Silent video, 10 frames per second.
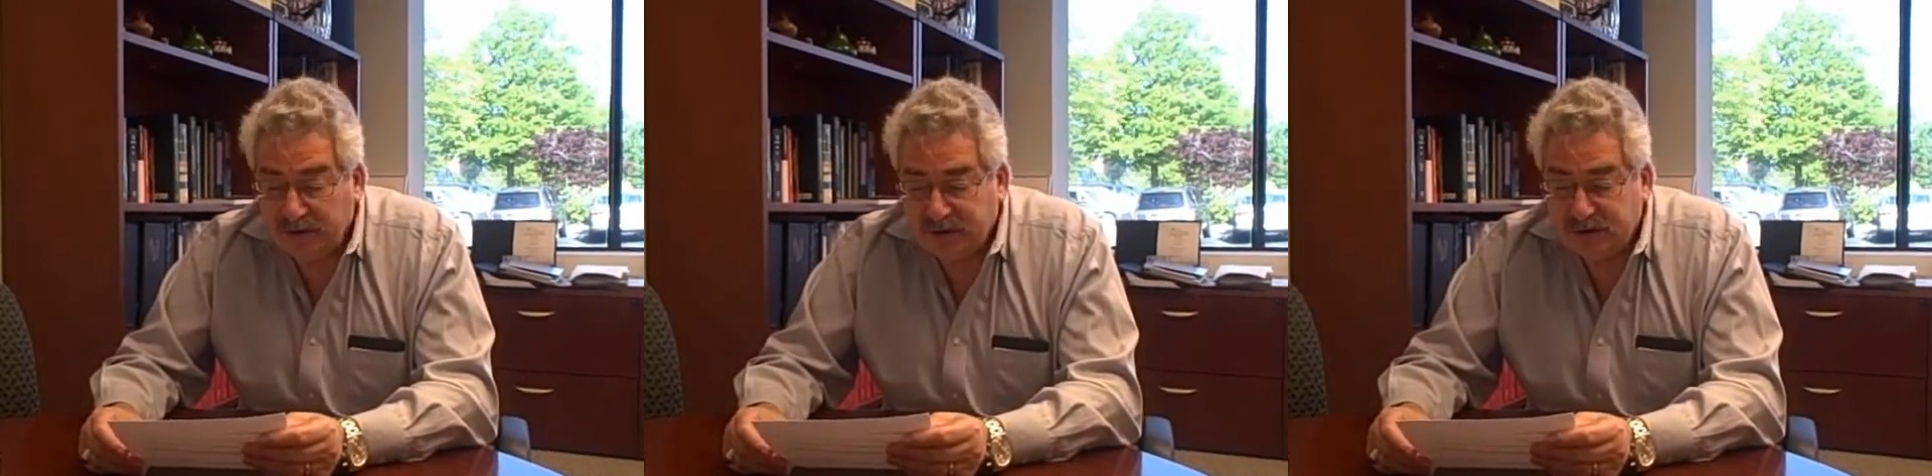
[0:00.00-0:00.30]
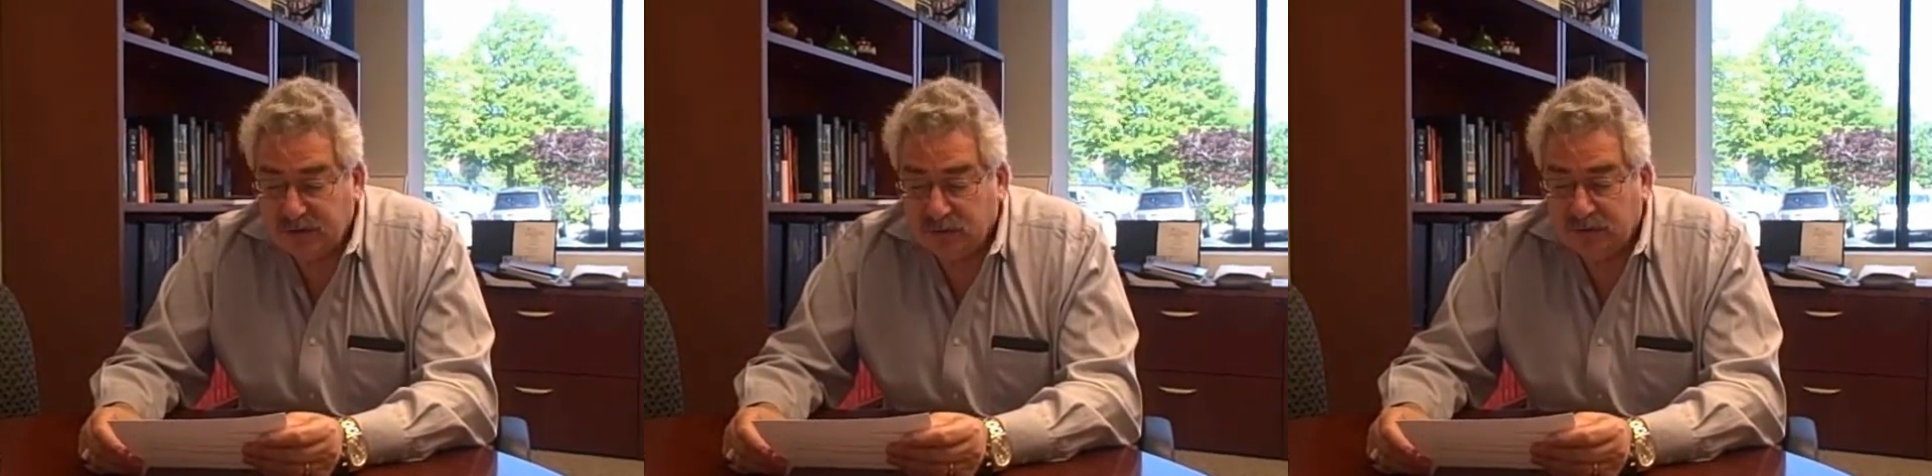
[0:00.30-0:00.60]
on the
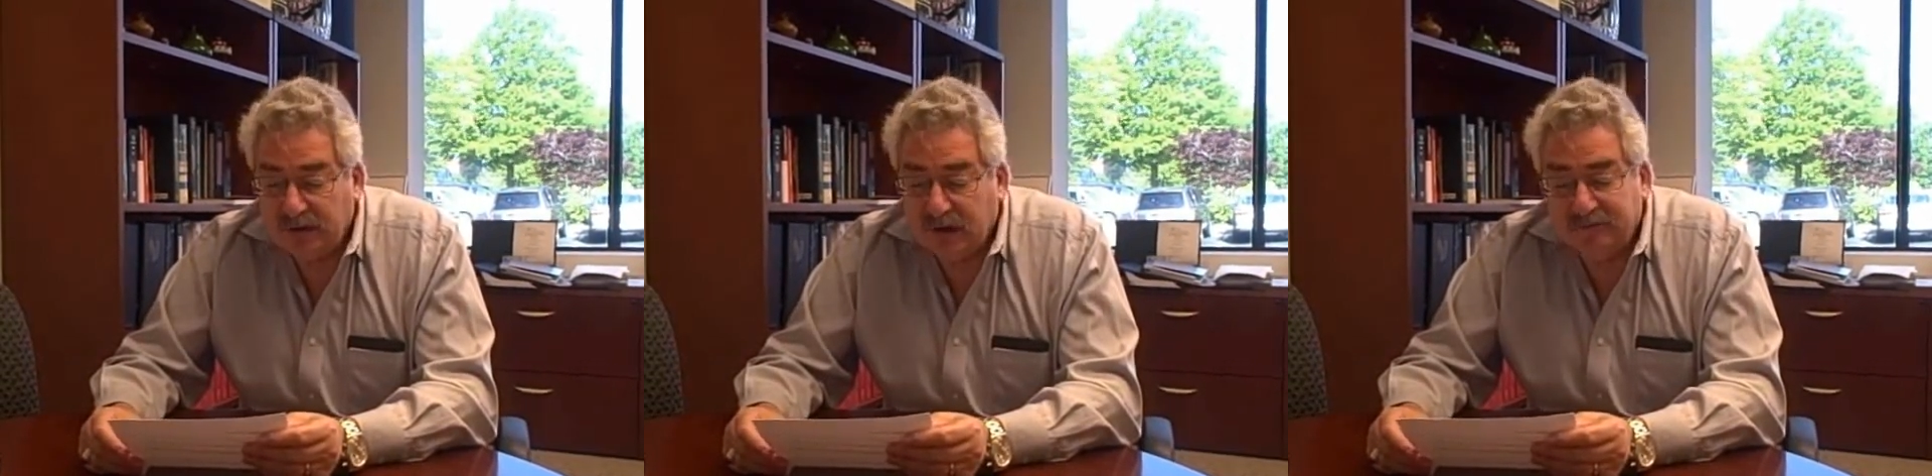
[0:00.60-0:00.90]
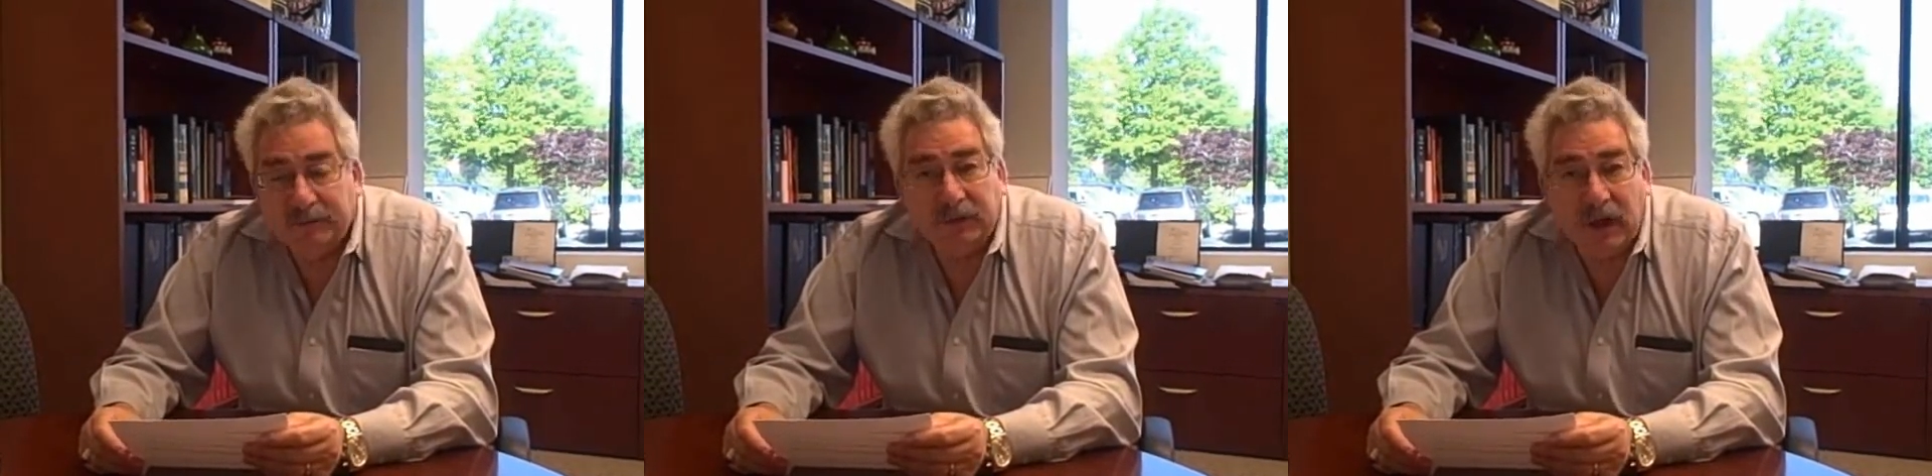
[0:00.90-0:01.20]
children
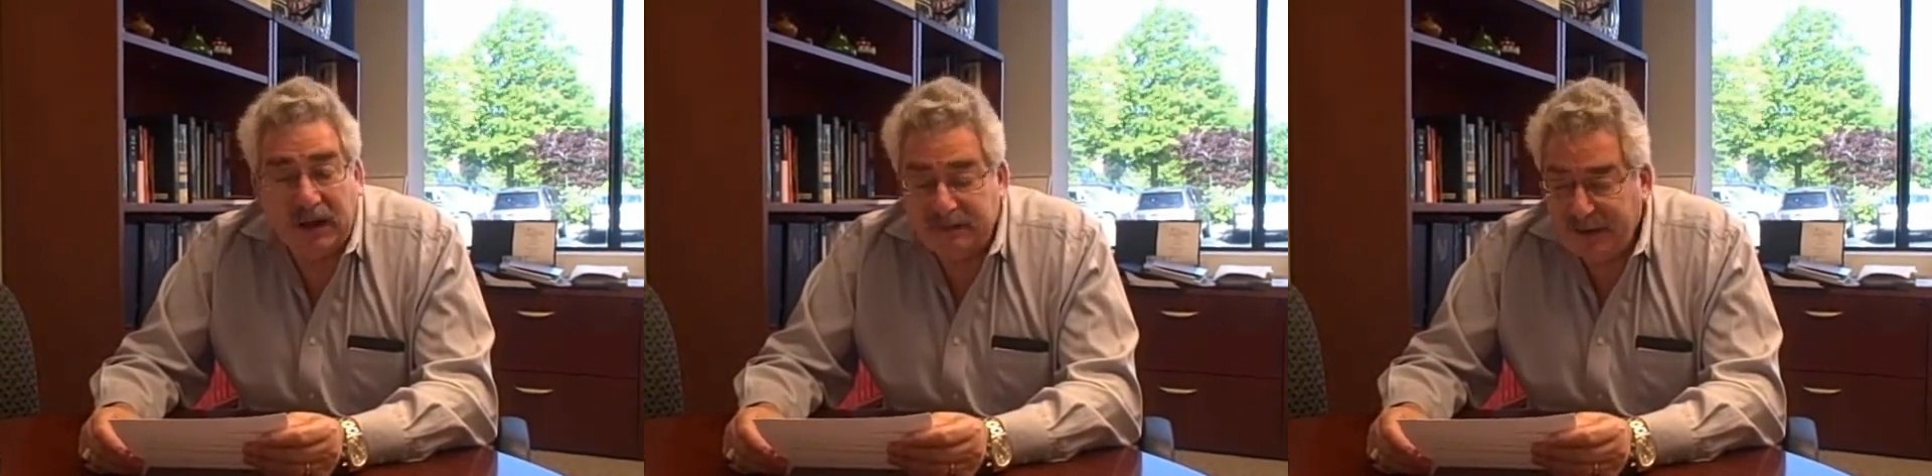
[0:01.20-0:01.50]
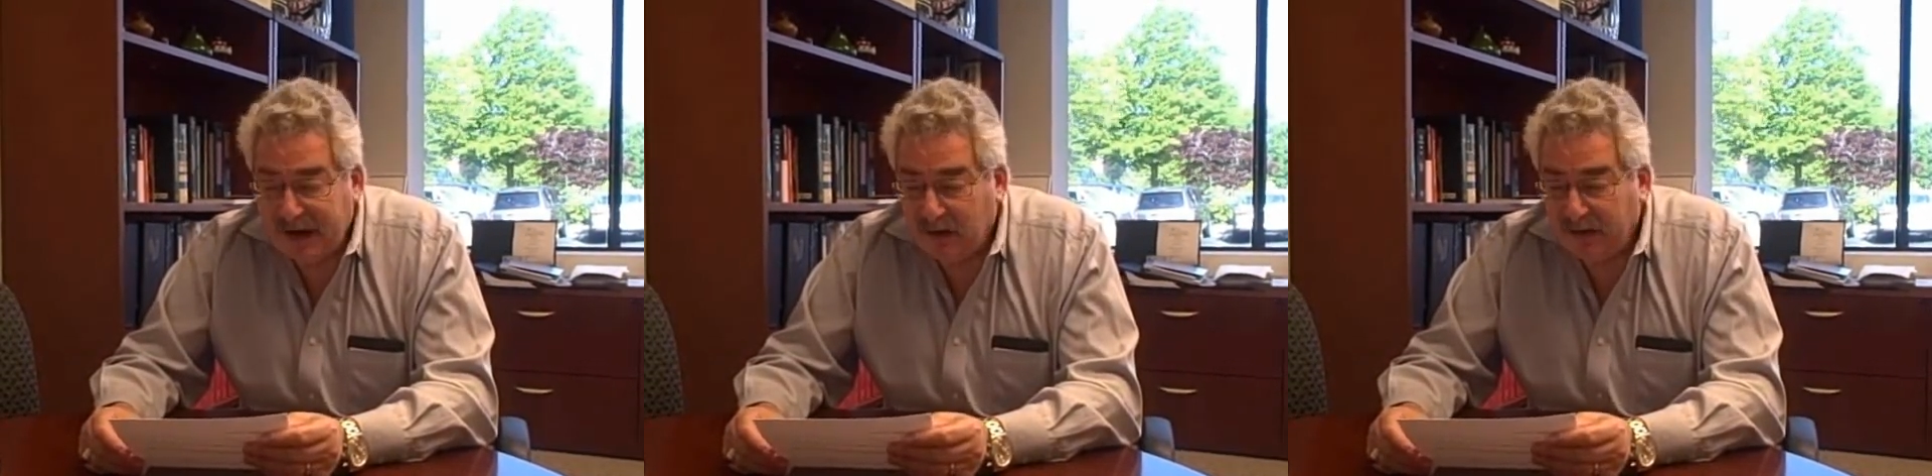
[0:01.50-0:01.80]
of a
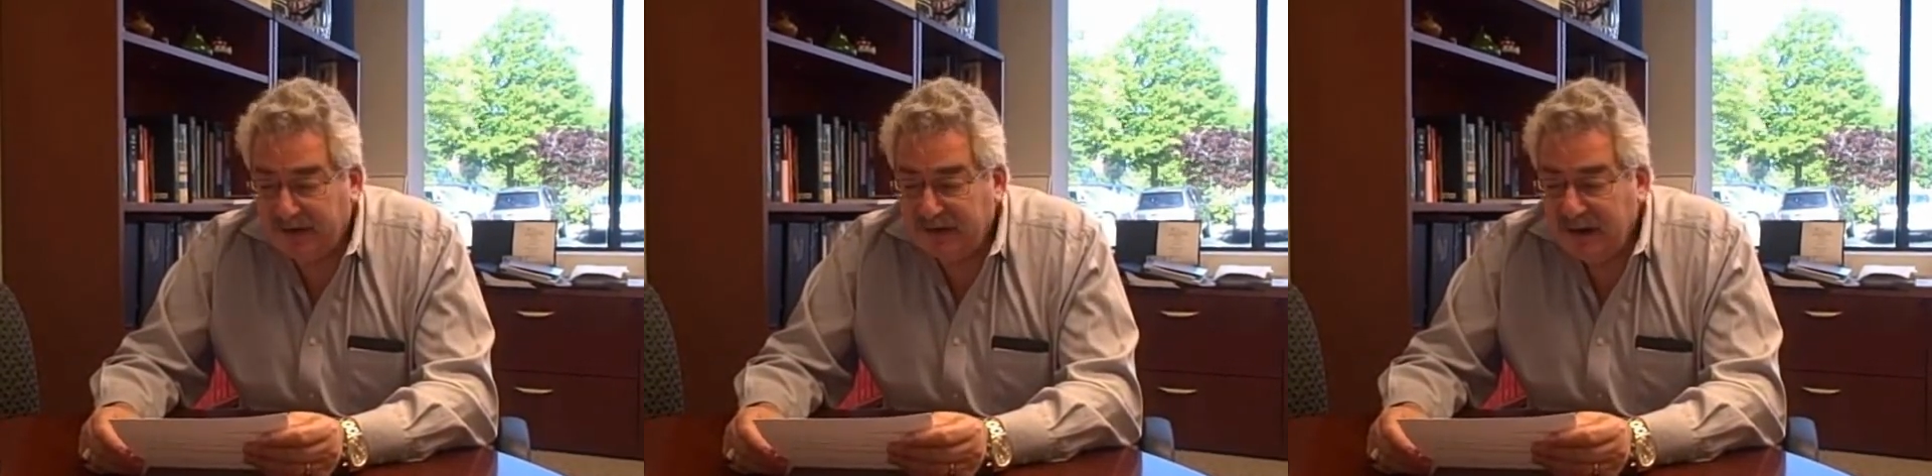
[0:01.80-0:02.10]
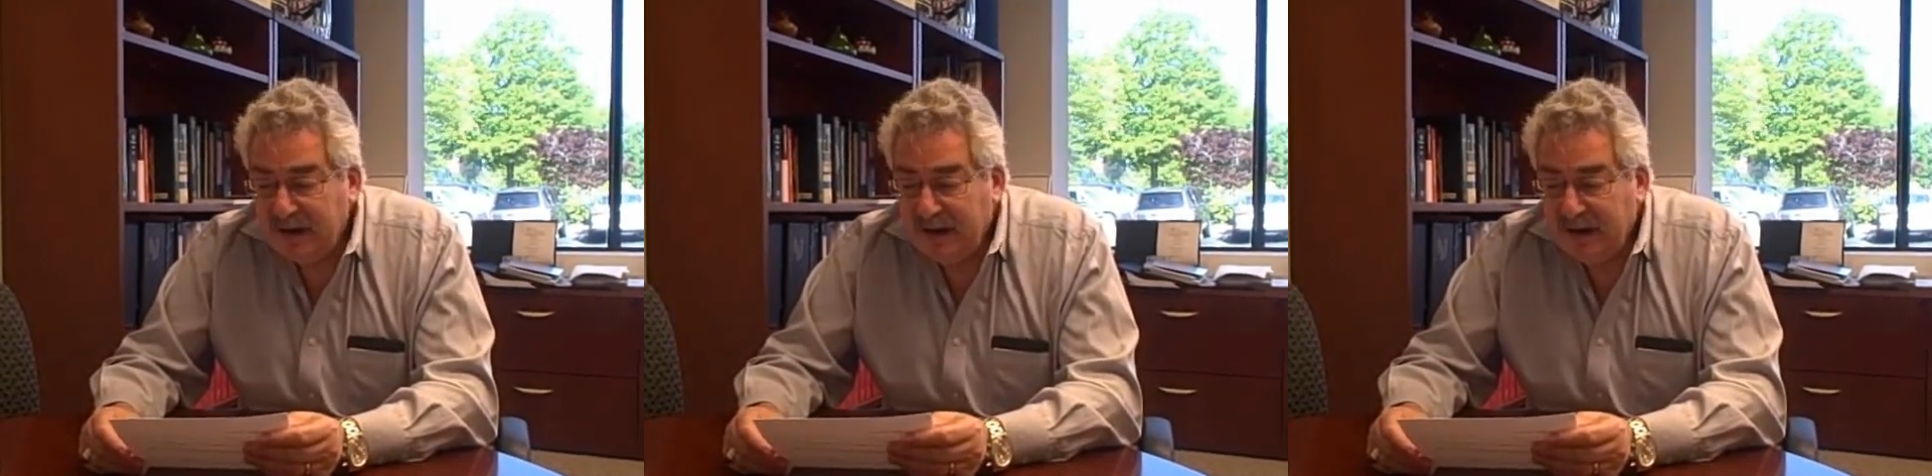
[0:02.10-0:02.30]
blind parent?